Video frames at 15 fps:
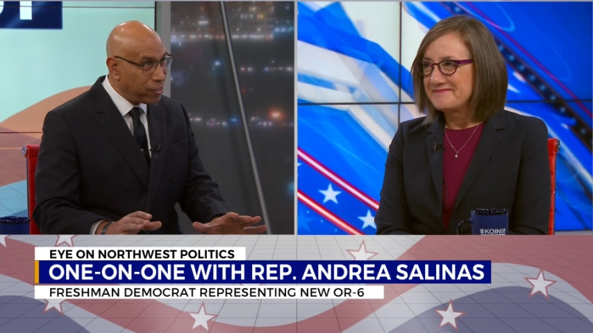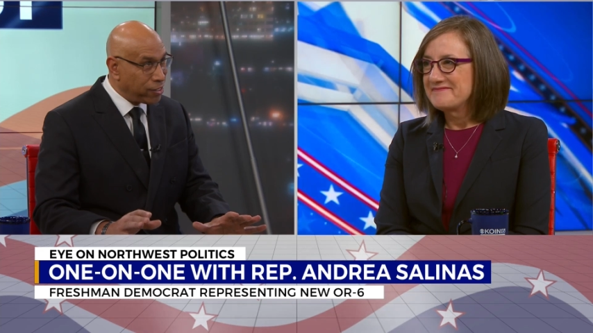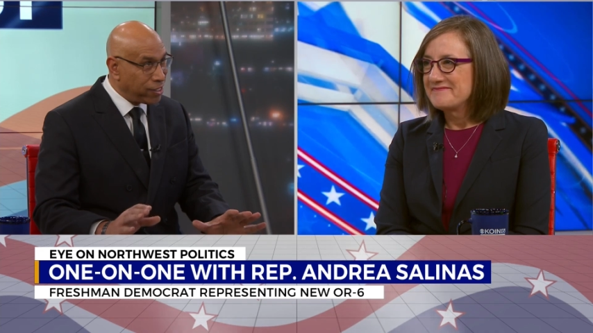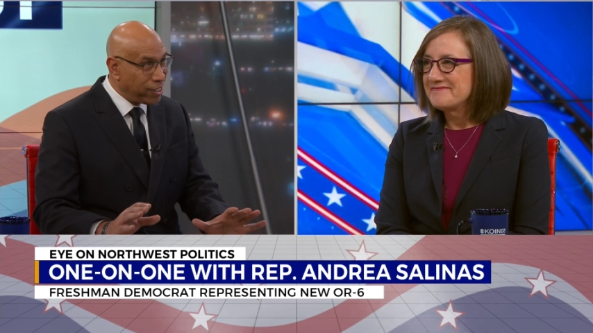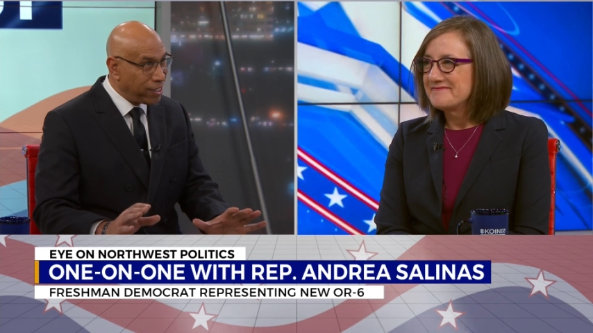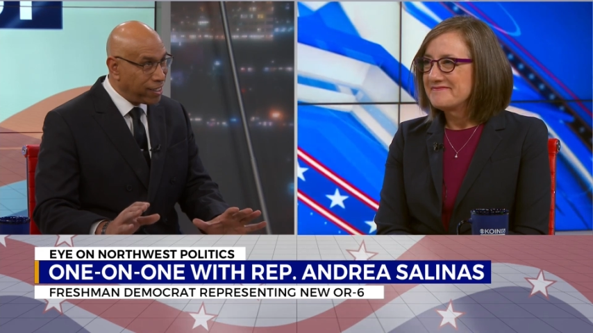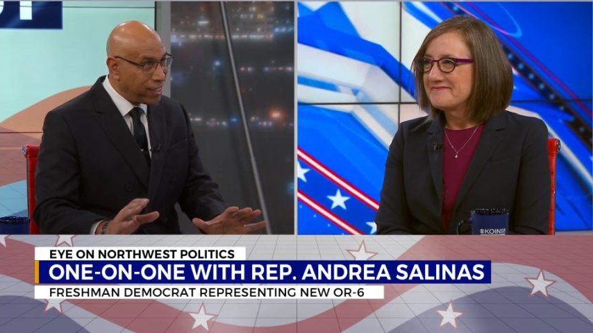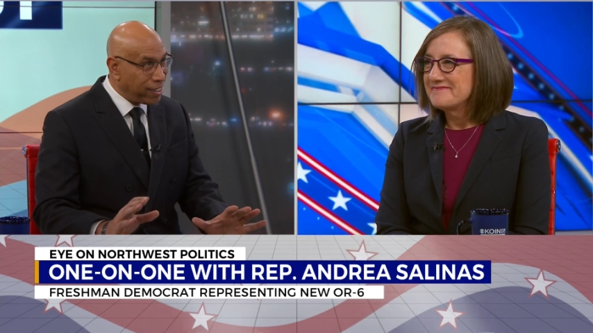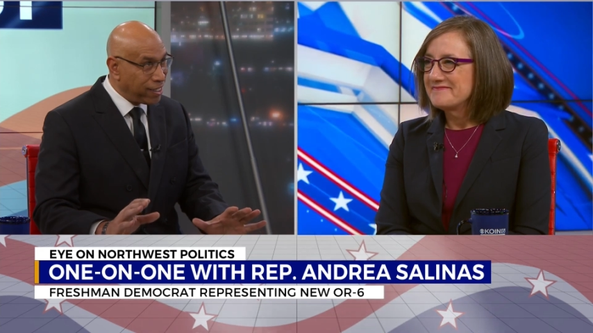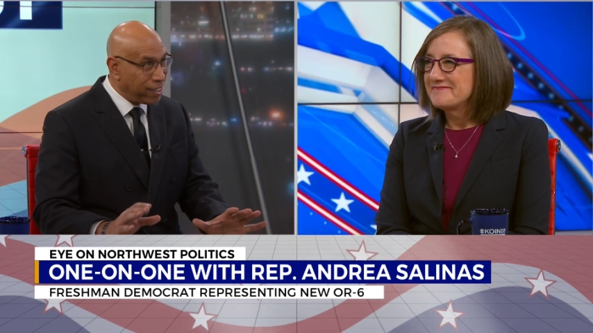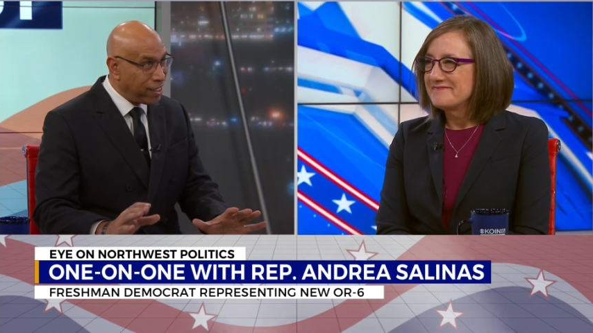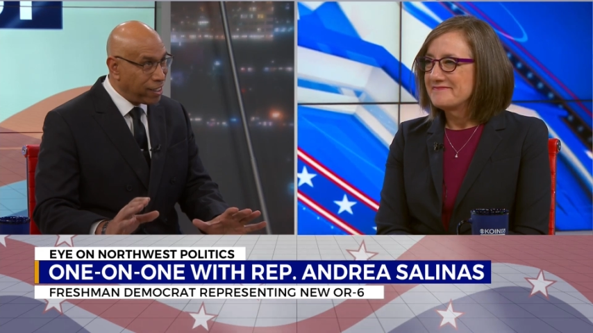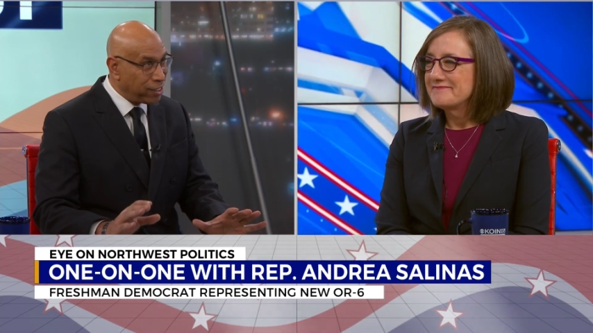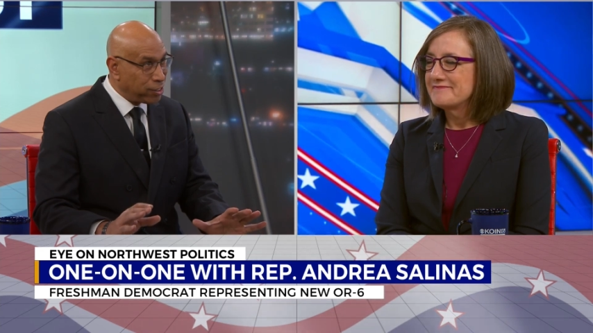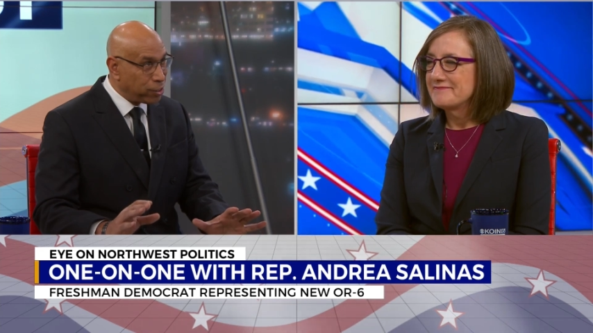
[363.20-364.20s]
Speaker 1: the uh,
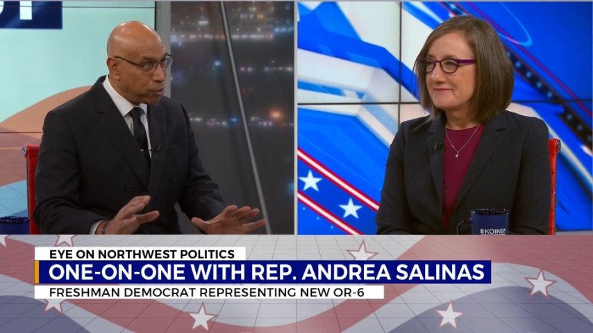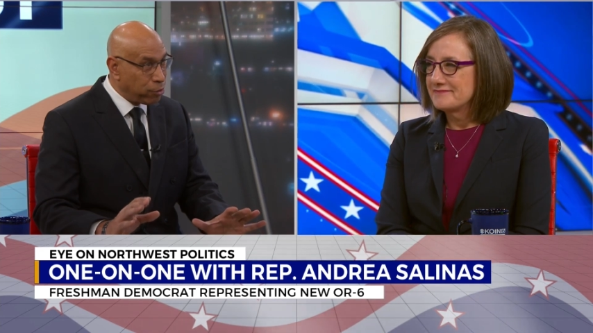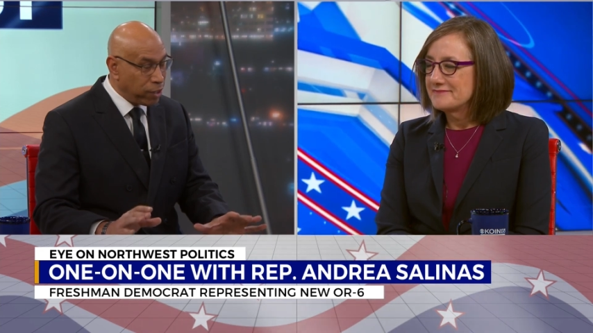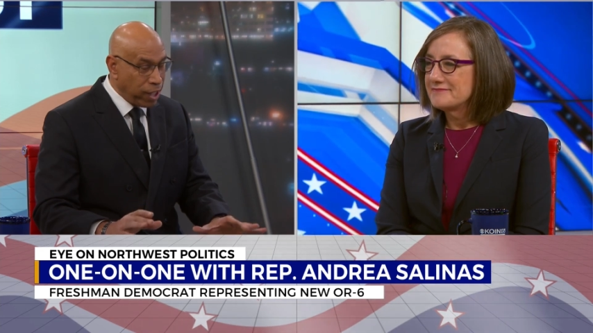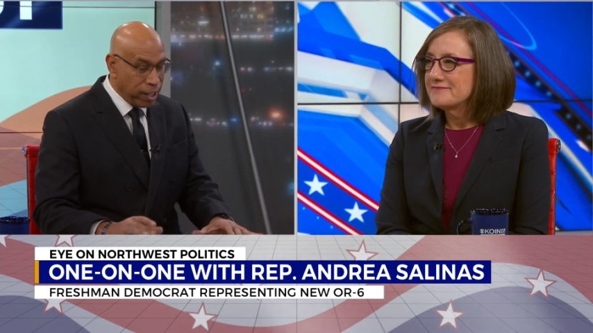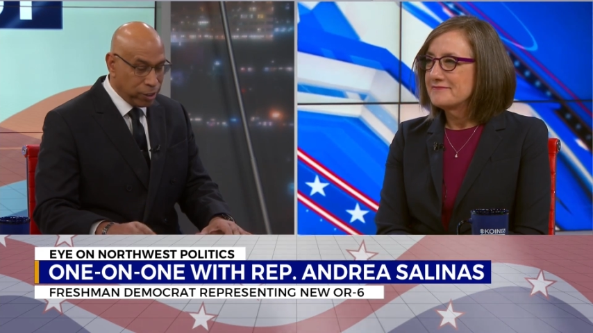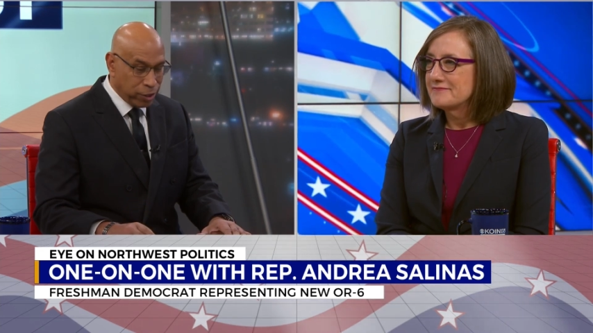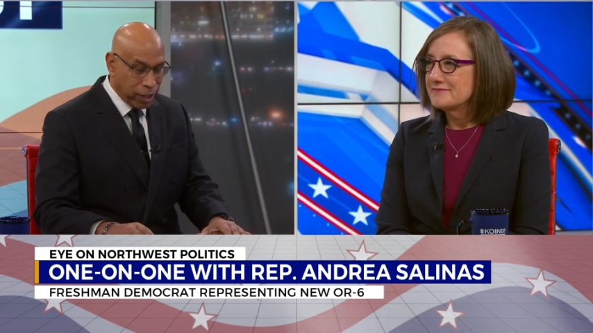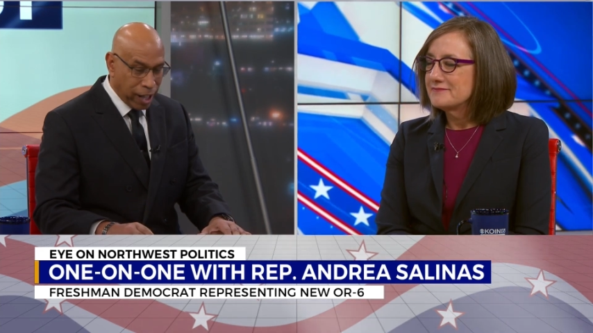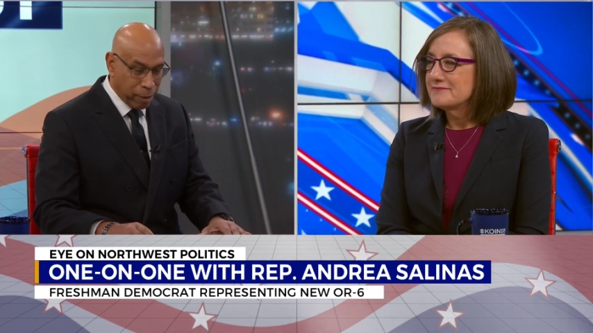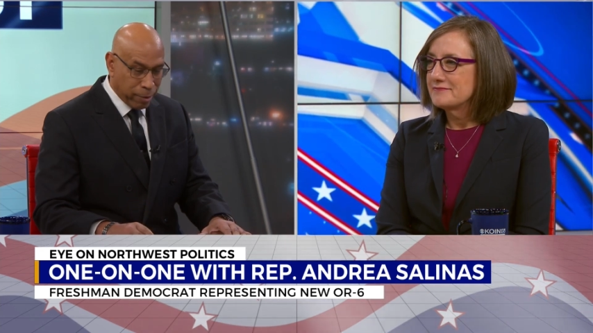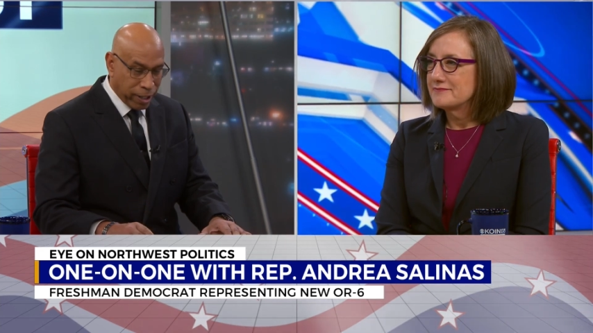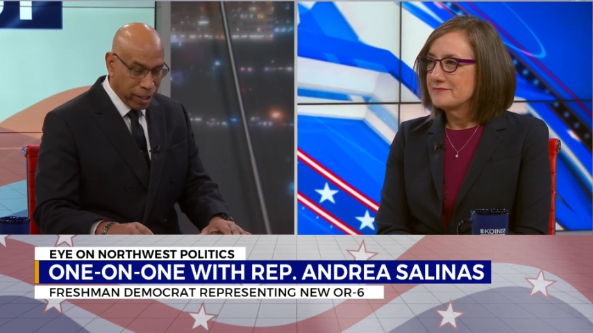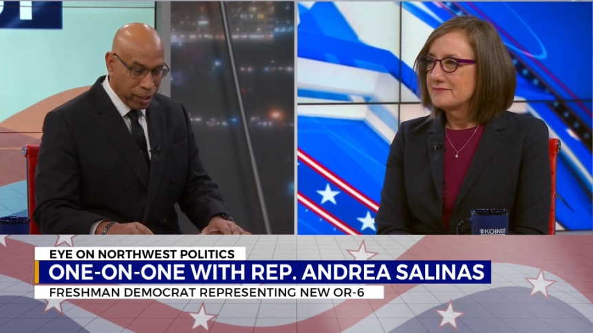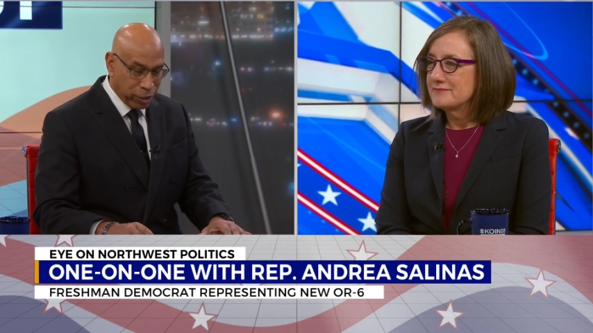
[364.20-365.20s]
nation's financial
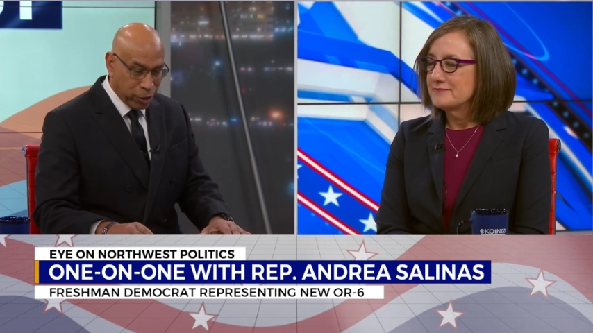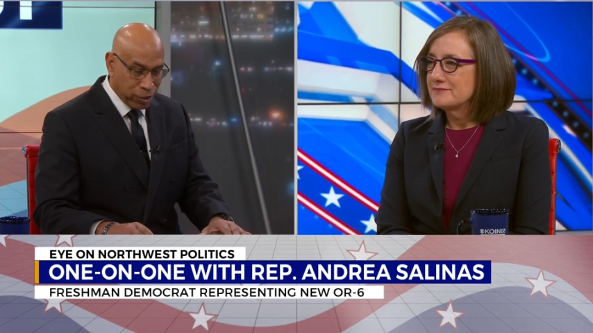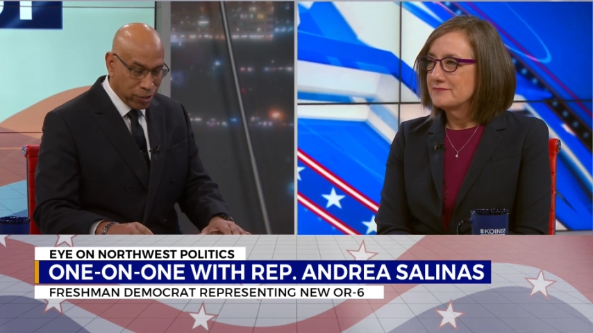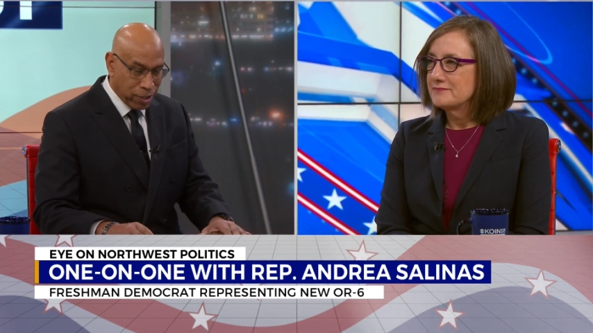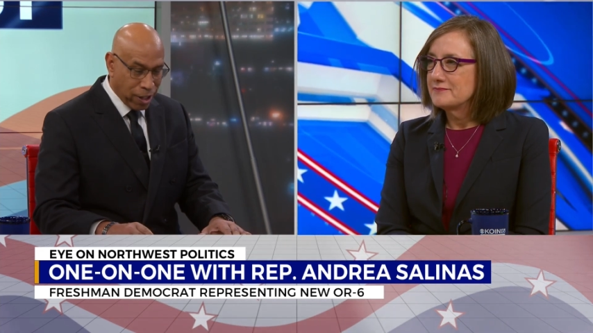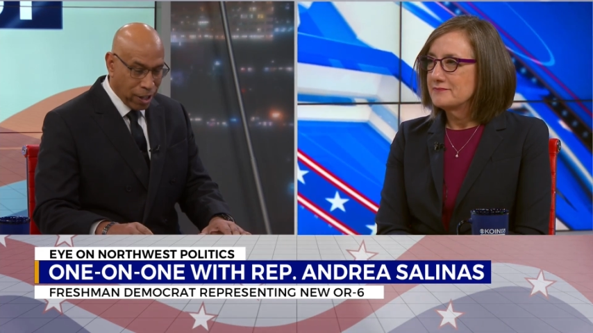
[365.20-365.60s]
obligations.